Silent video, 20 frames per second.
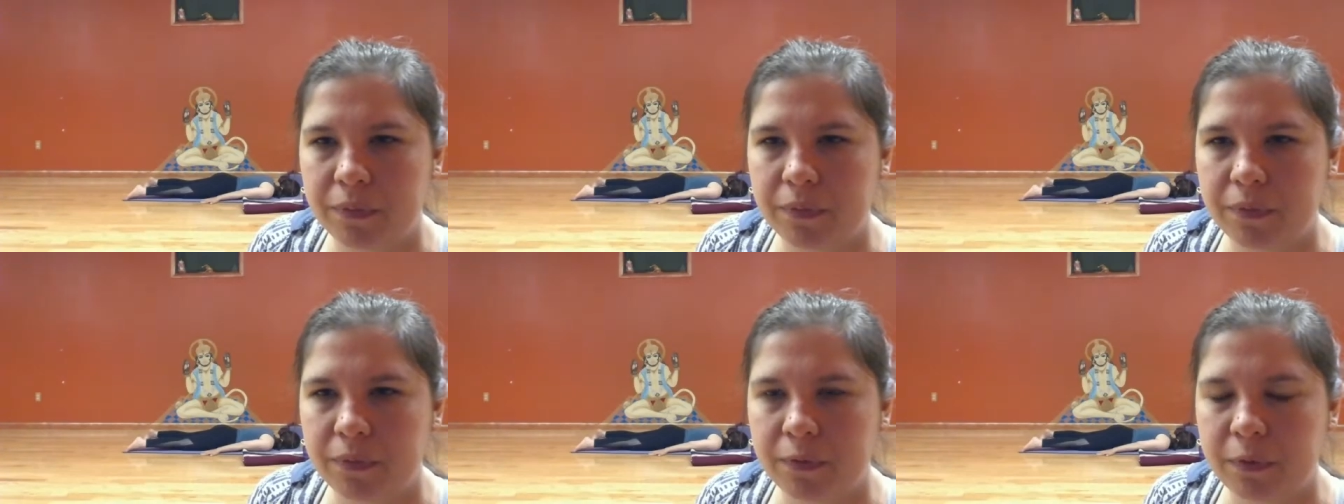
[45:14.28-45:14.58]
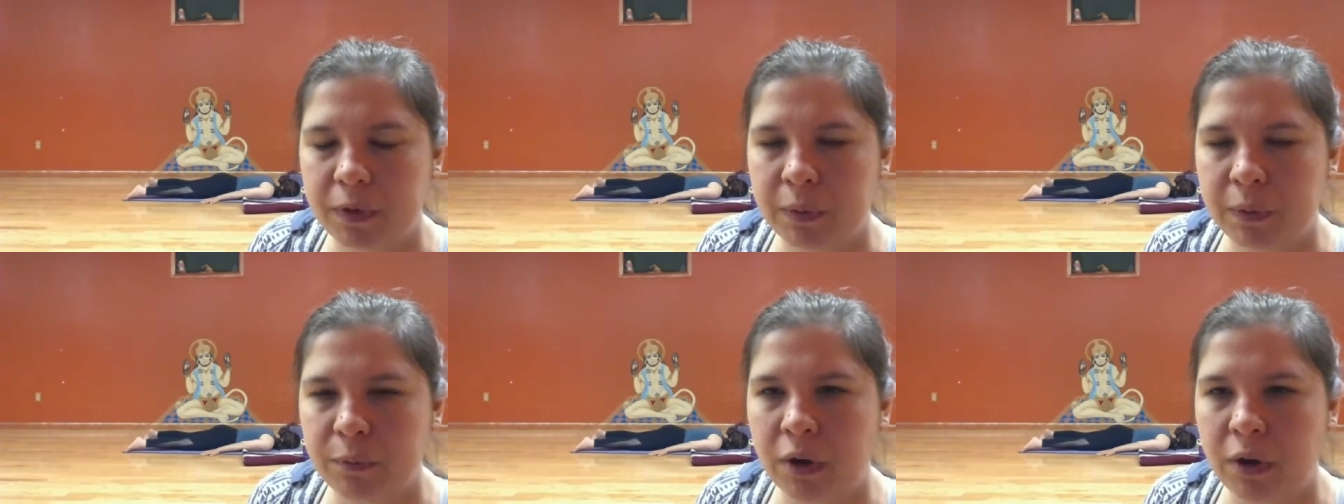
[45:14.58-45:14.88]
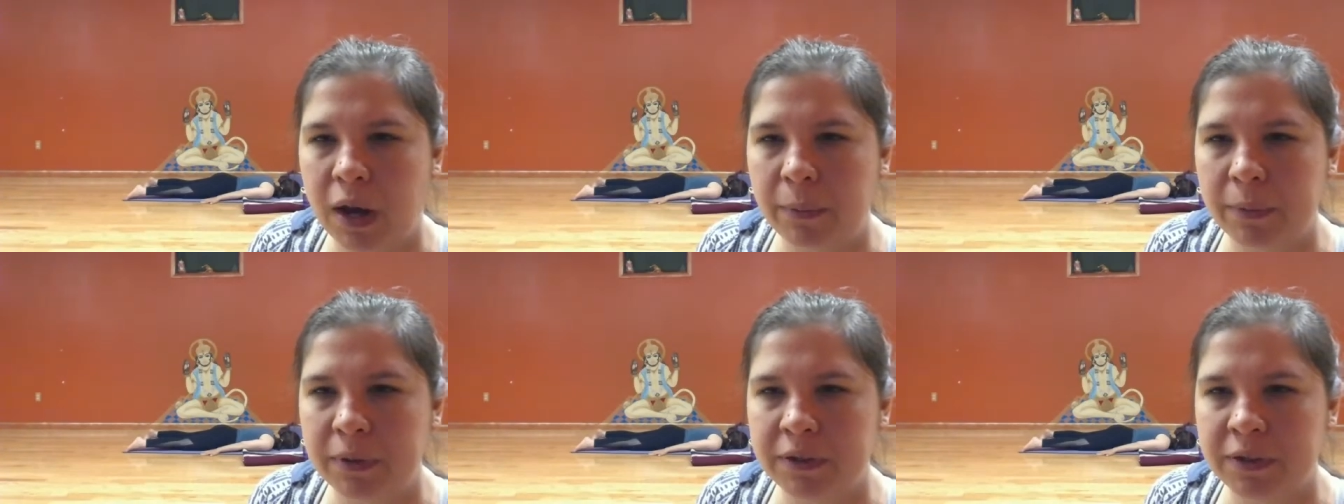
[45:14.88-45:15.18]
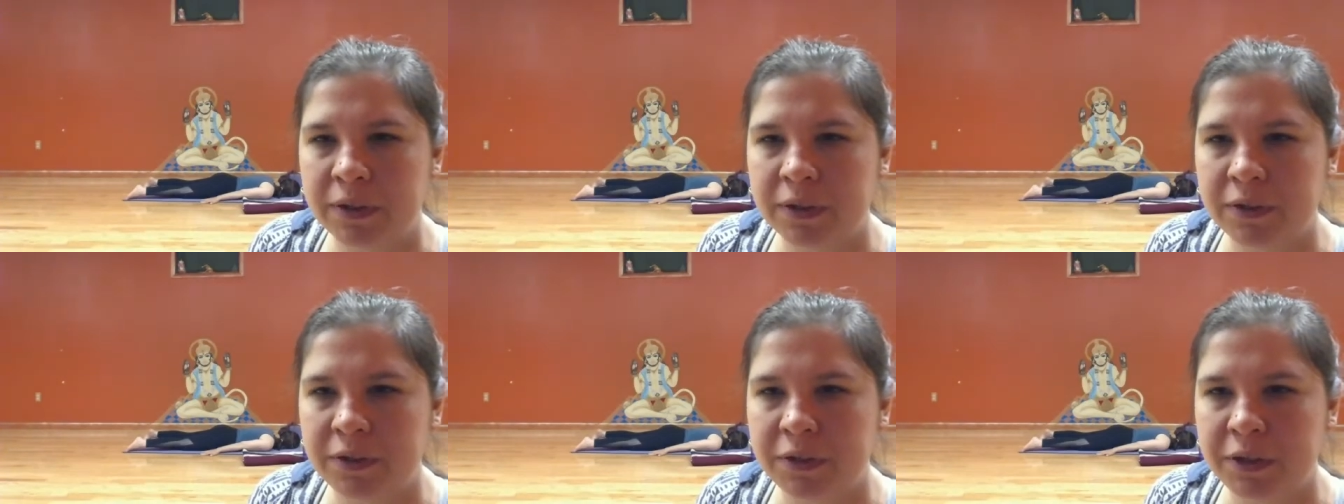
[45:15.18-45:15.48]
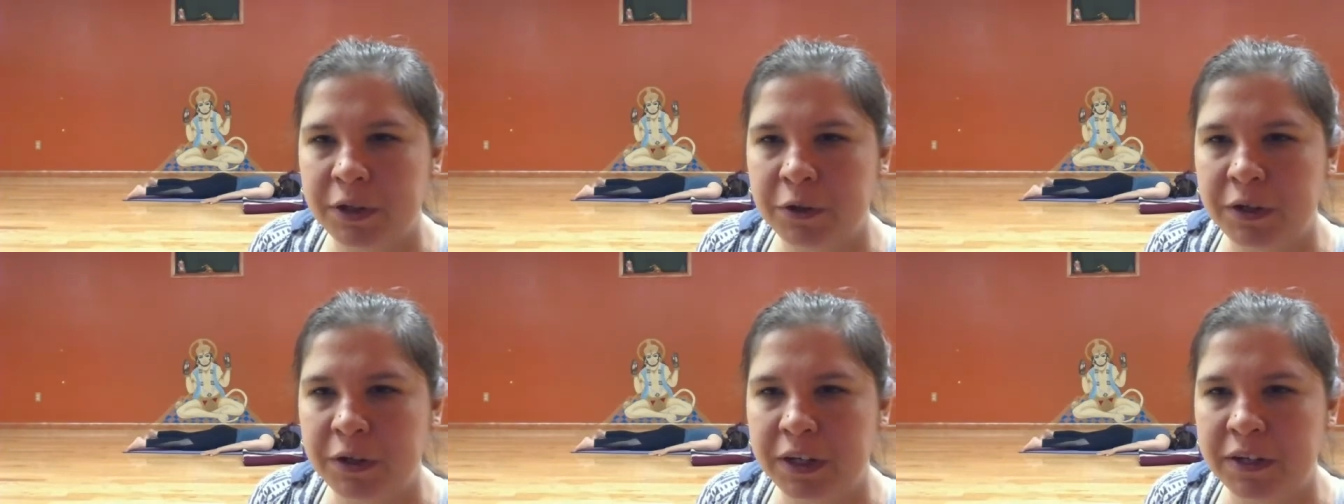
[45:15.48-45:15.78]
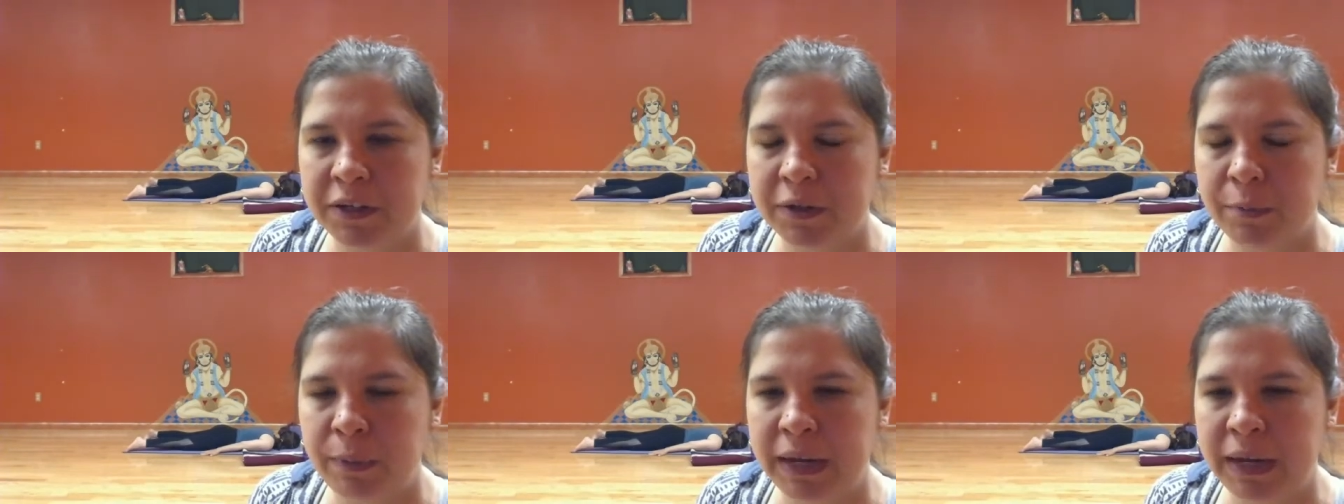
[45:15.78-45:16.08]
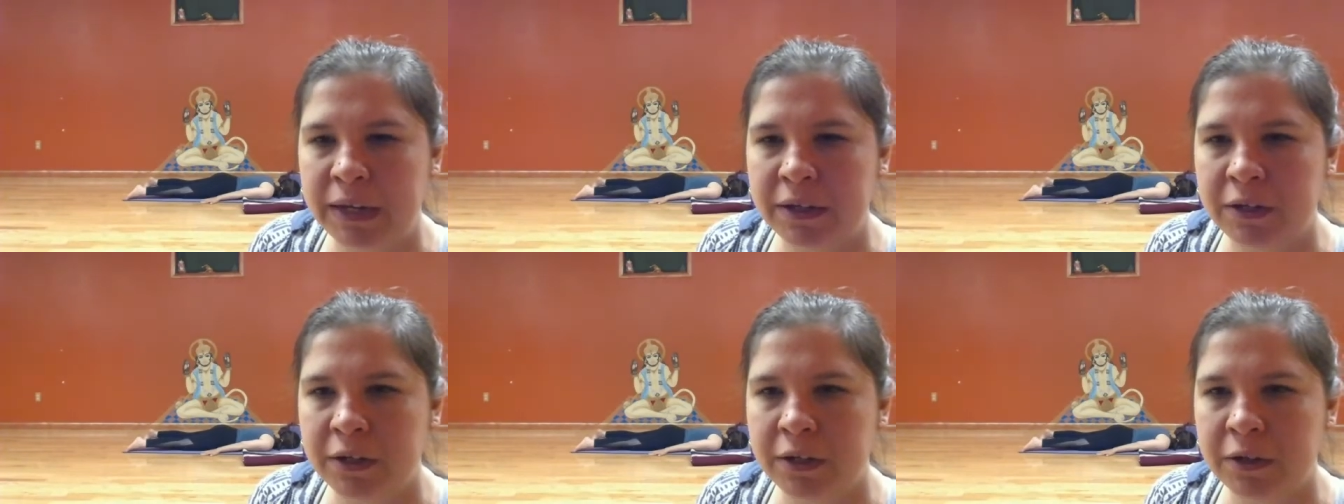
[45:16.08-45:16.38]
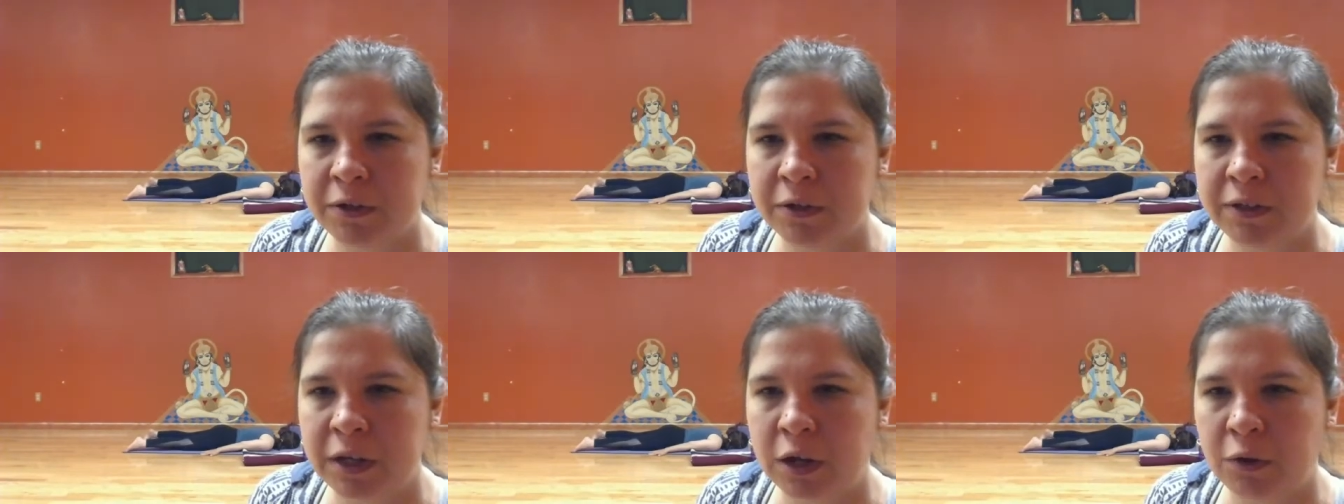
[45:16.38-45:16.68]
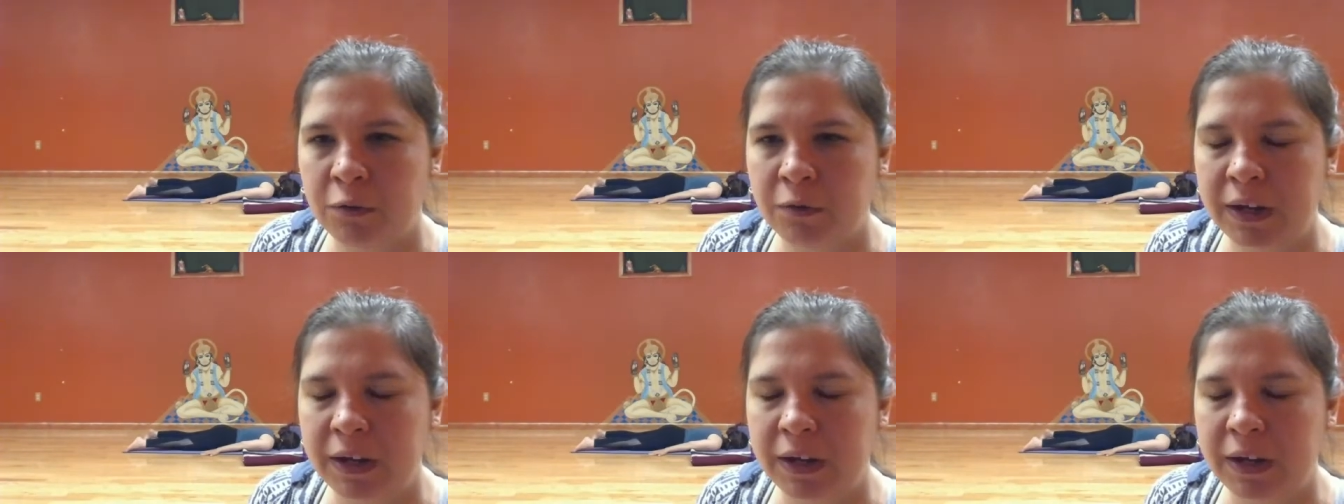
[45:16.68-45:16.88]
What promises do you need to make to yourself